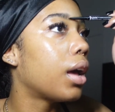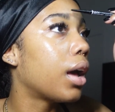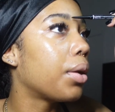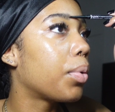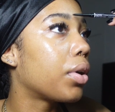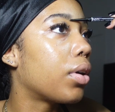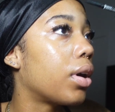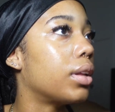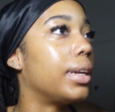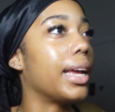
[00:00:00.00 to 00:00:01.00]
I don't want to
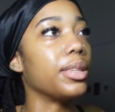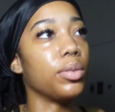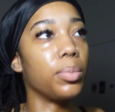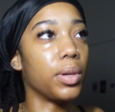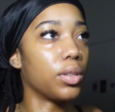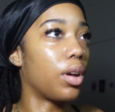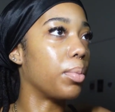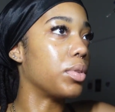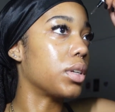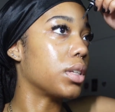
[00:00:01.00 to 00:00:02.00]
call it dance music because all
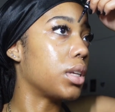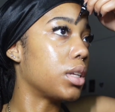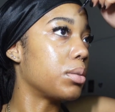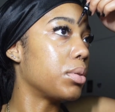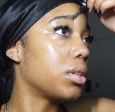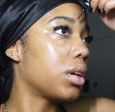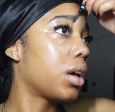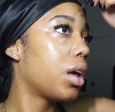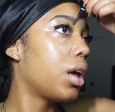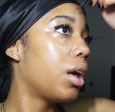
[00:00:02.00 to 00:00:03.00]
music is dance music
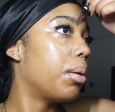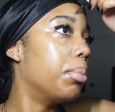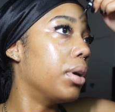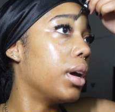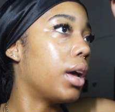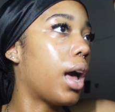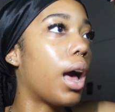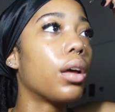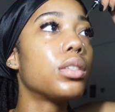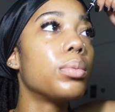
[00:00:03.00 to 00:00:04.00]
but
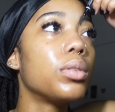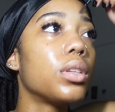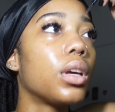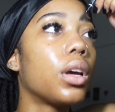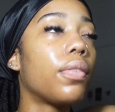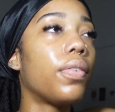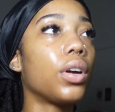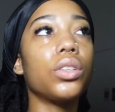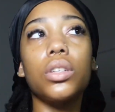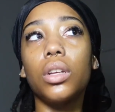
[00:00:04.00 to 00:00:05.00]
house music
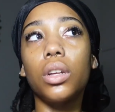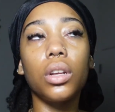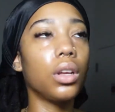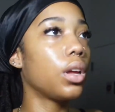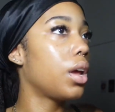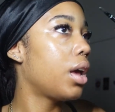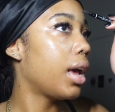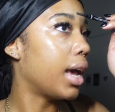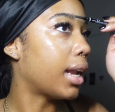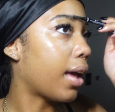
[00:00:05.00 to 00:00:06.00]
function.
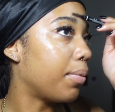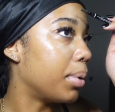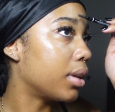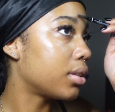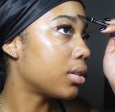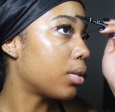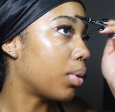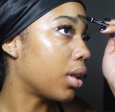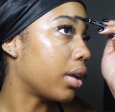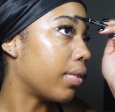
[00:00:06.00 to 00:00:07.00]
And I've been to
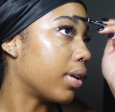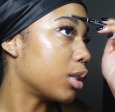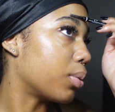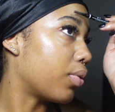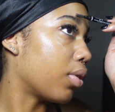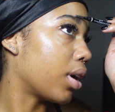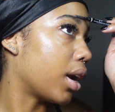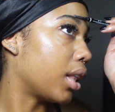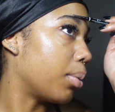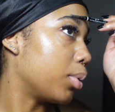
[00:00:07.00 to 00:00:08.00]
one of the events before, and
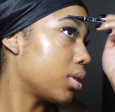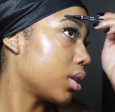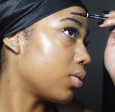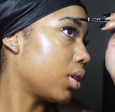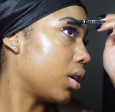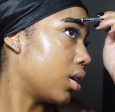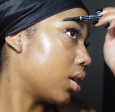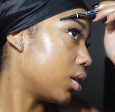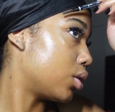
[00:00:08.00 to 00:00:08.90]
the music was really good.